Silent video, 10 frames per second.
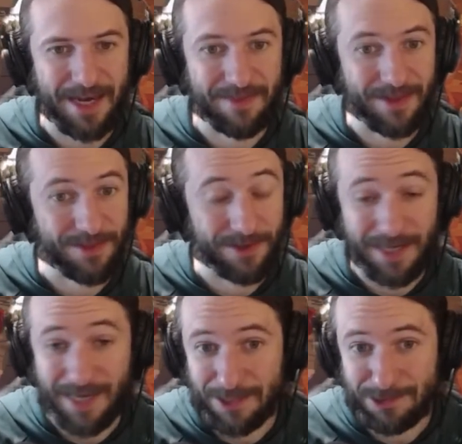And then they're like,
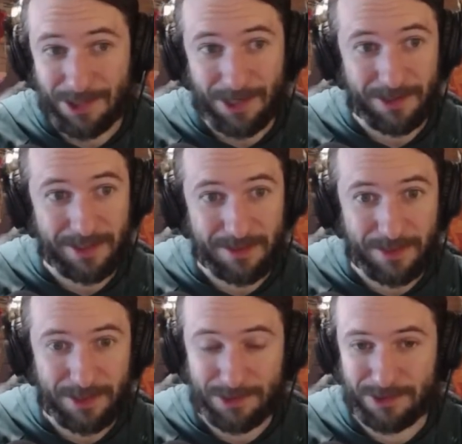guys, sorry,
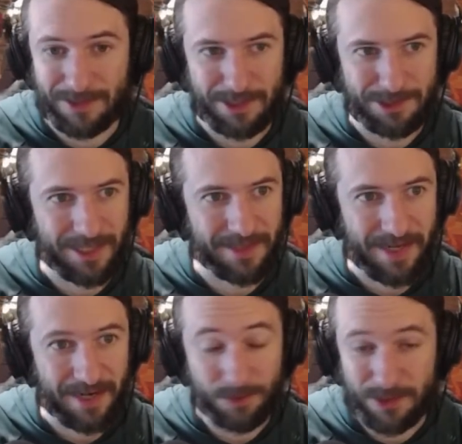it's just this. And
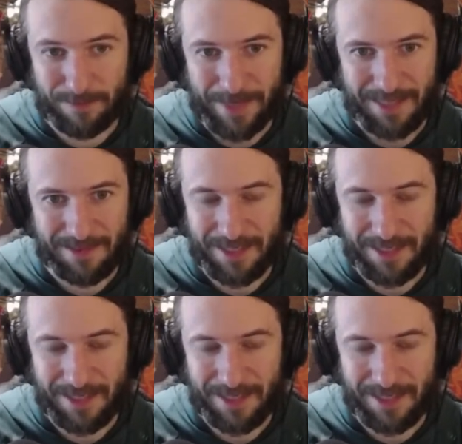then everyone's mad.